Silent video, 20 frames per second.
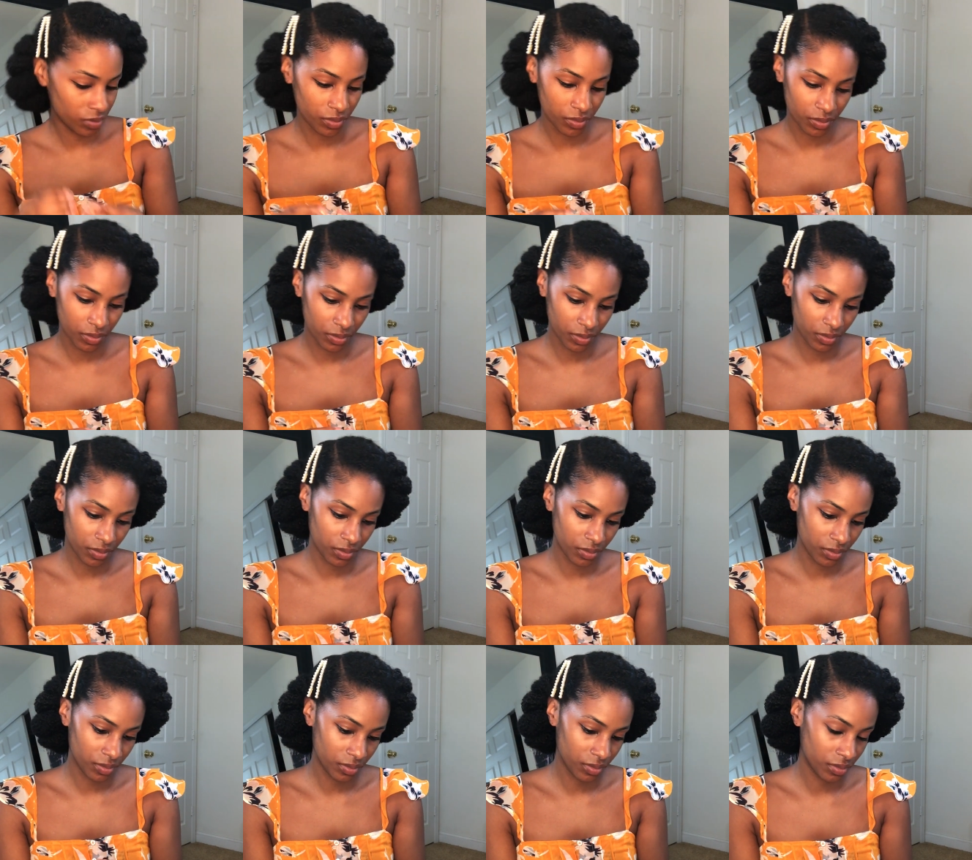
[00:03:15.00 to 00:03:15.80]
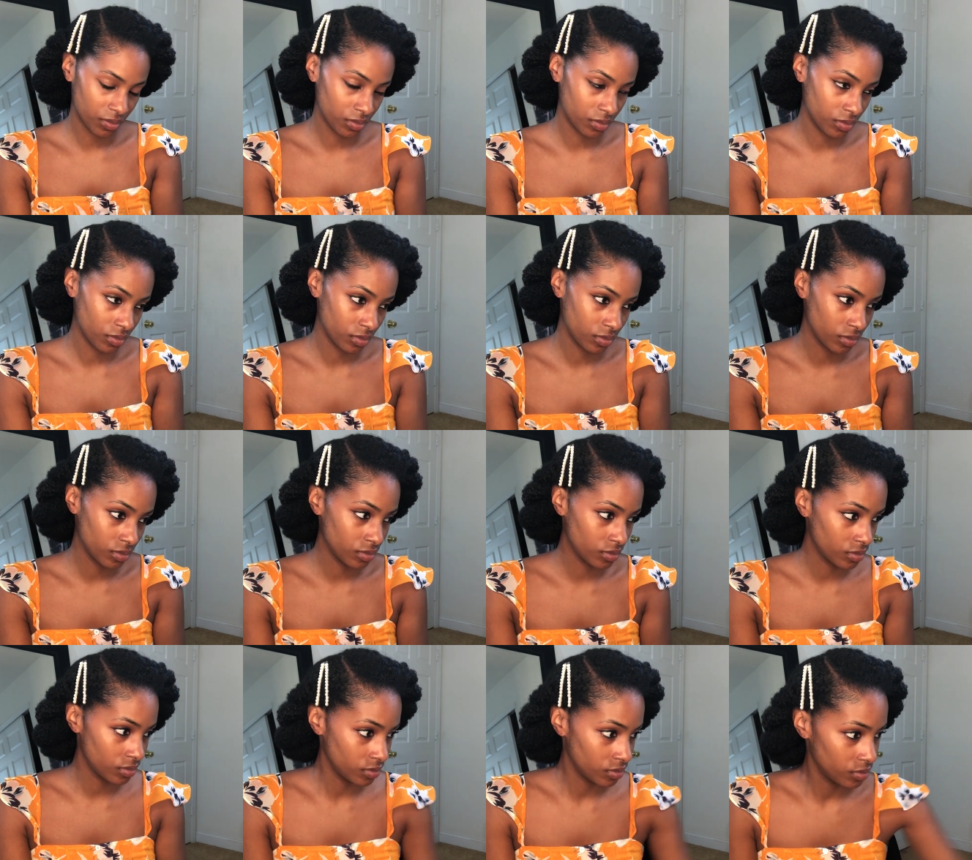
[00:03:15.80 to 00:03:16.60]

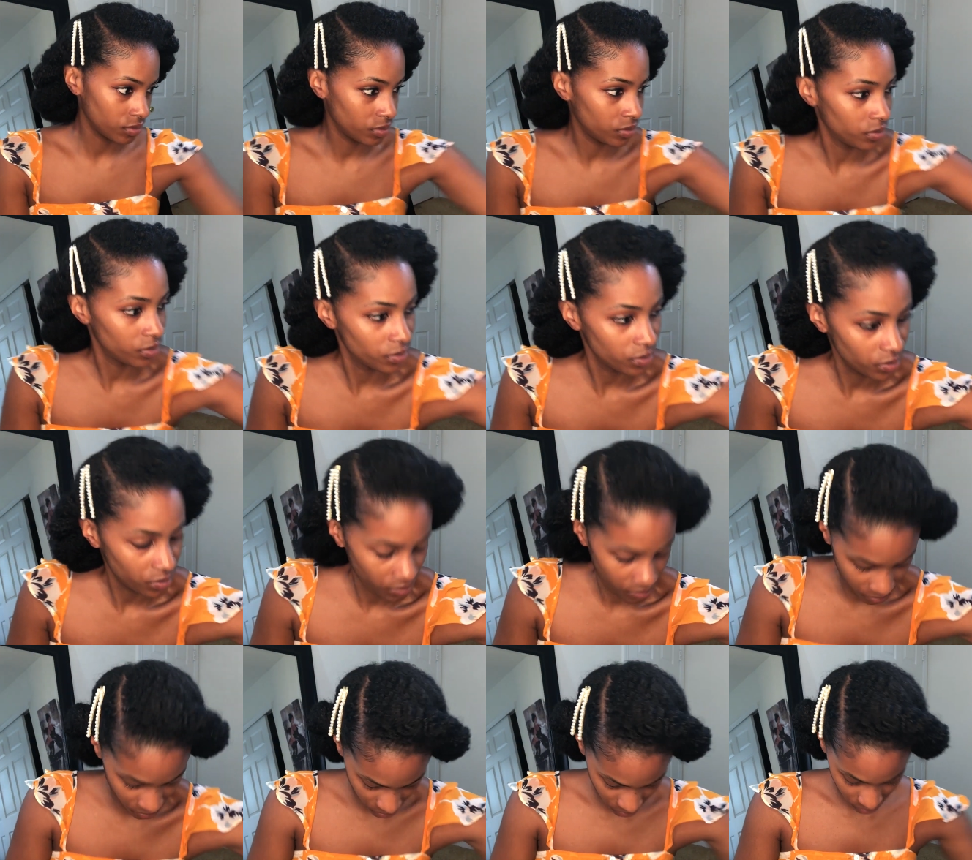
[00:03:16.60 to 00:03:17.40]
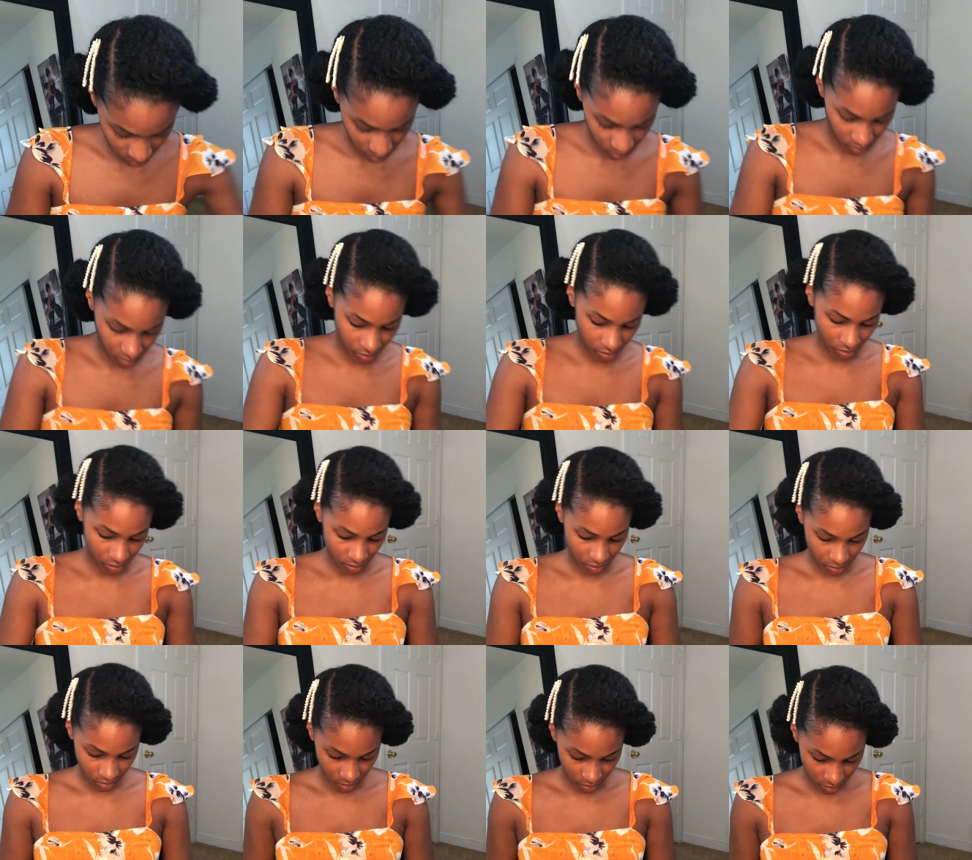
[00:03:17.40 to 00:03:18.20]

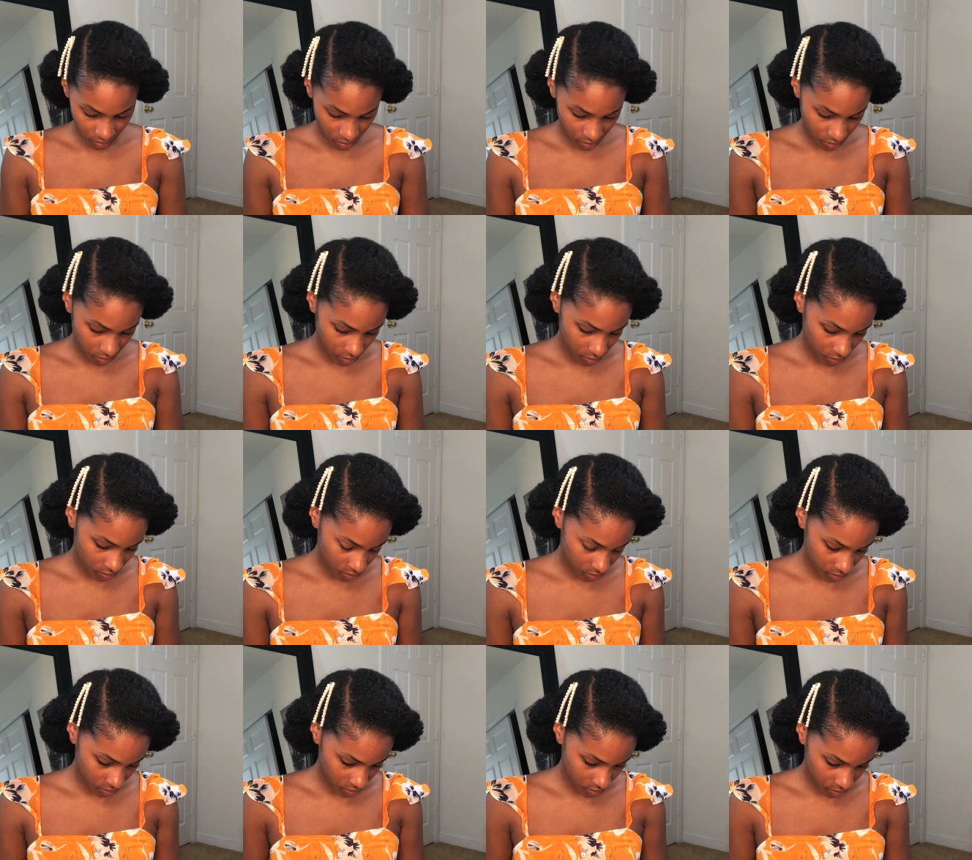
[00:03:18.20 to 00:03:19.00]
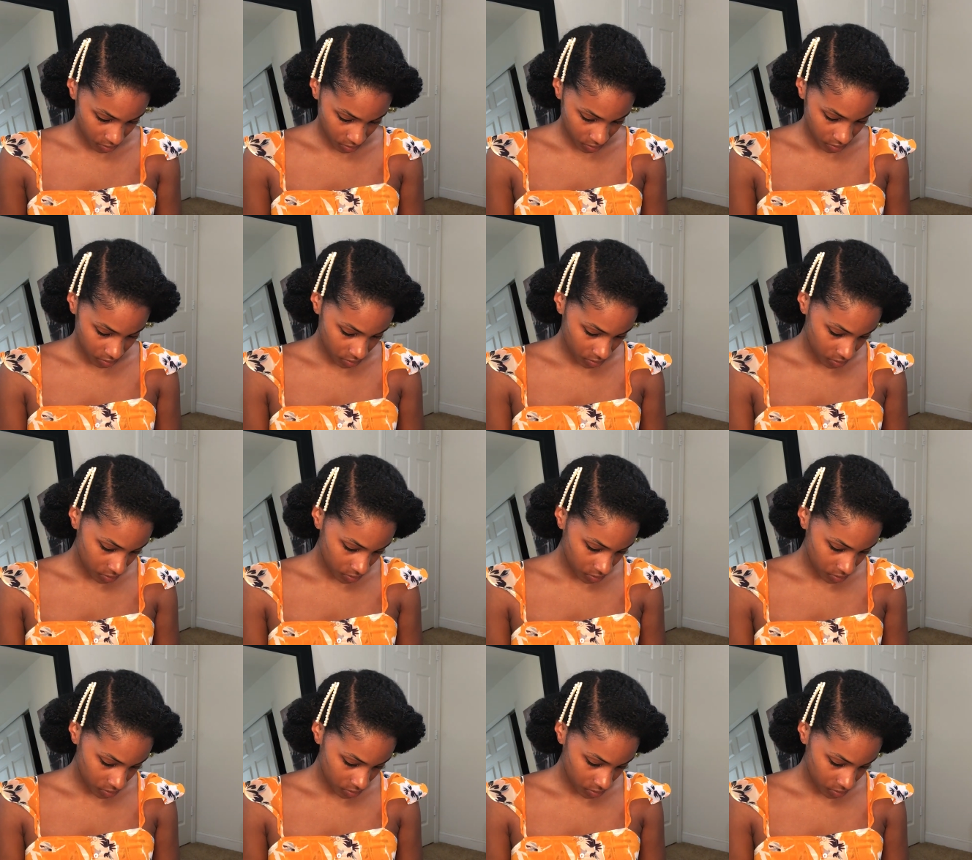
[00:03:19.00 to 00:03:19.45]
[no speech]